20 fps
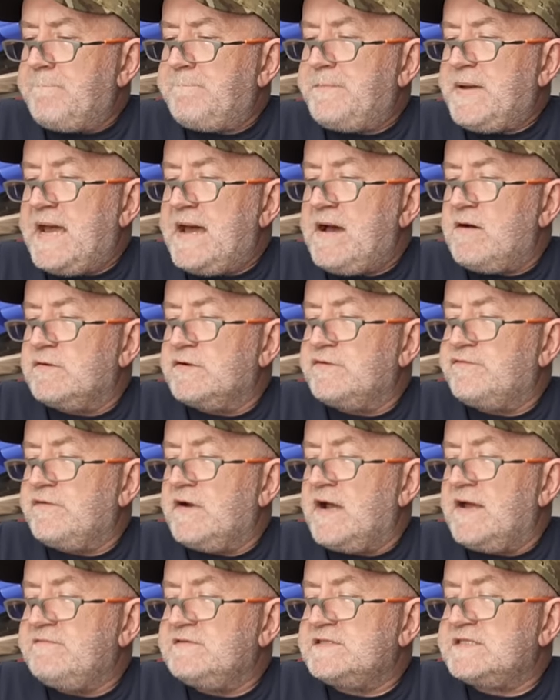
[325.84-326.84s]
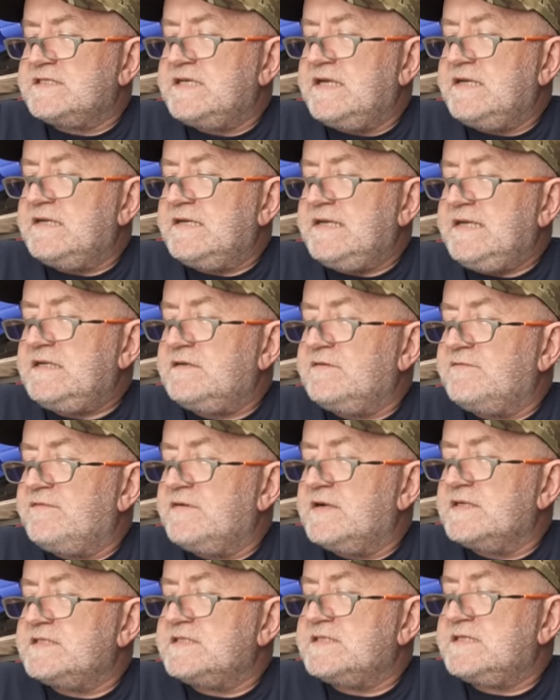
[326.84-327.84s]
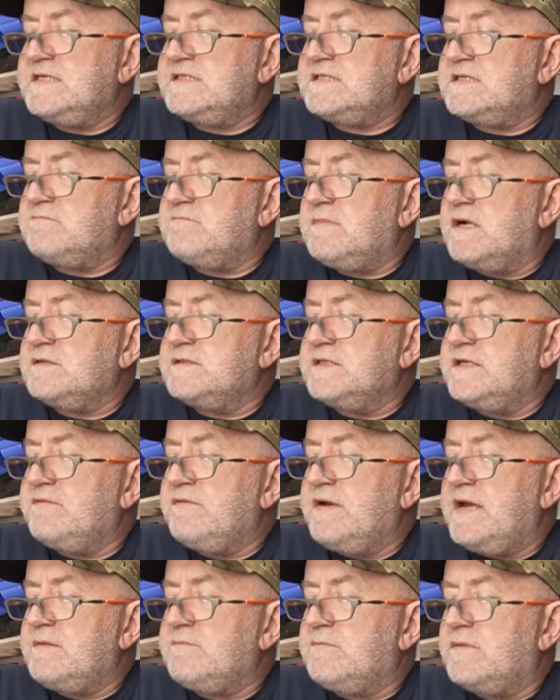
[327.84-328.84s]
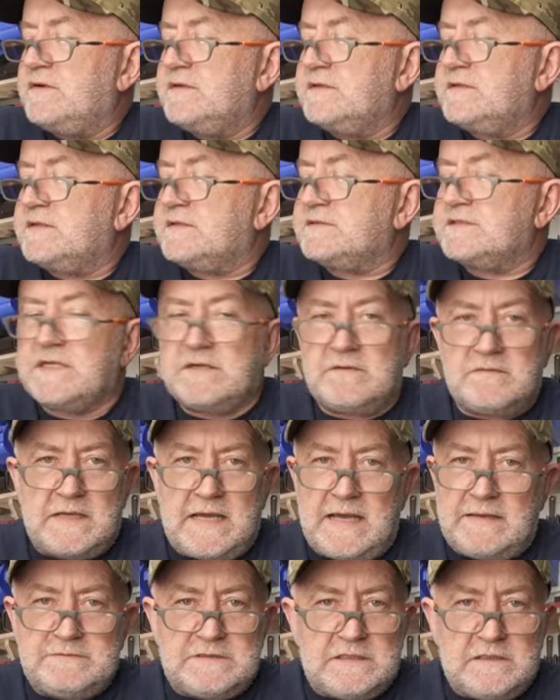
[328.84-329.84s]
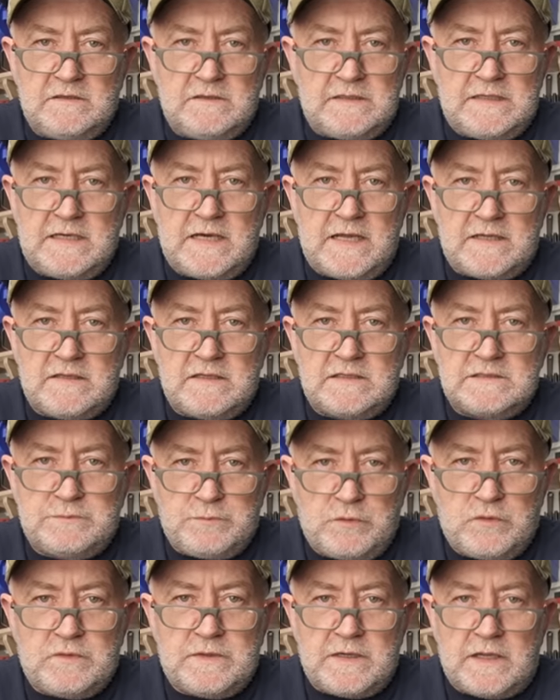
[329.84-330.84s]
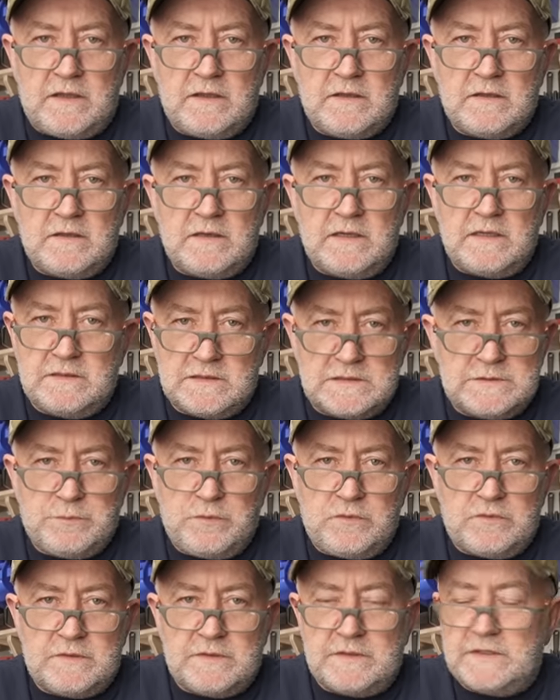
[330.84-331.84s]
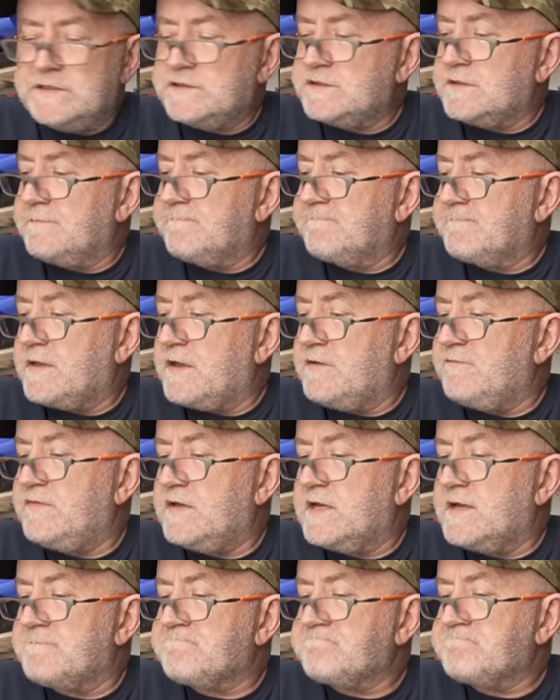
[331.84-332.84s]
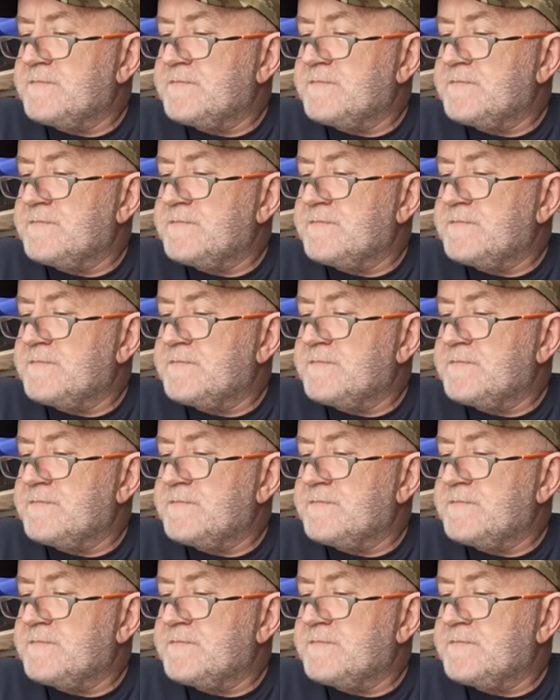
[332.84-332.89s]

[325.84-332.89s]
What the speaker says: Power driver's seat, heated front seats, and multi-around monitor. So absolutely nothing sporty in the sport edition. Go figure.